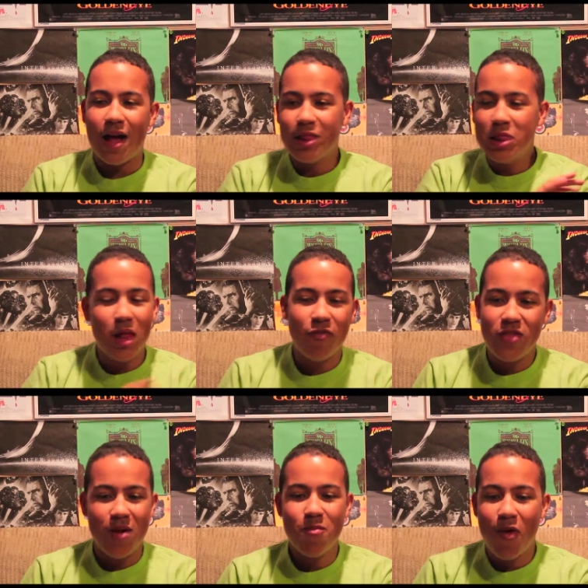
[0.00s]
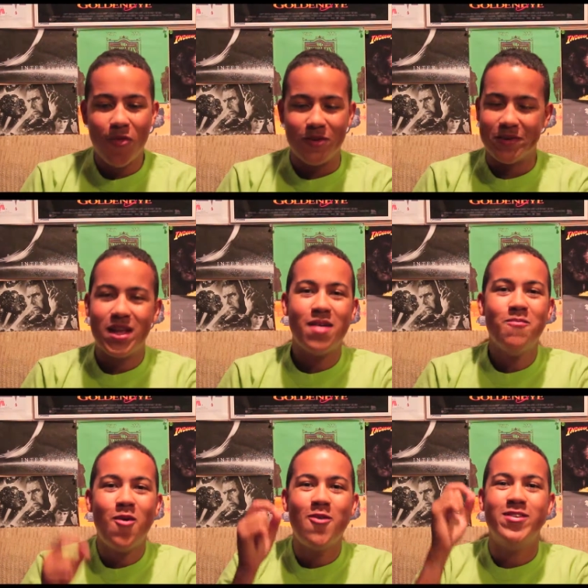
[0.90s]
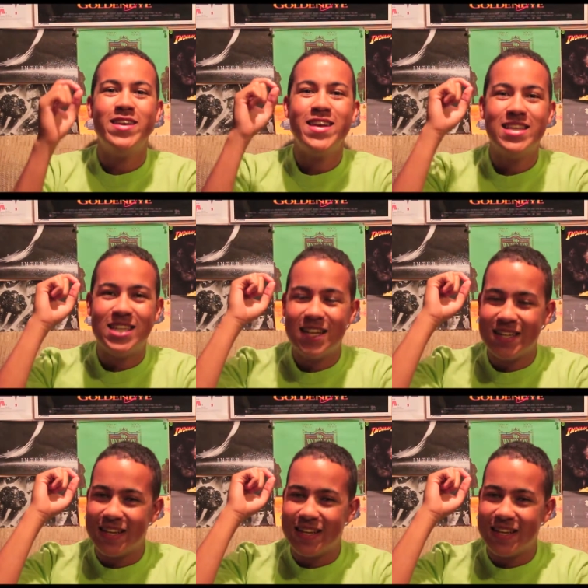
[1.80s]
I love that moment. That moment is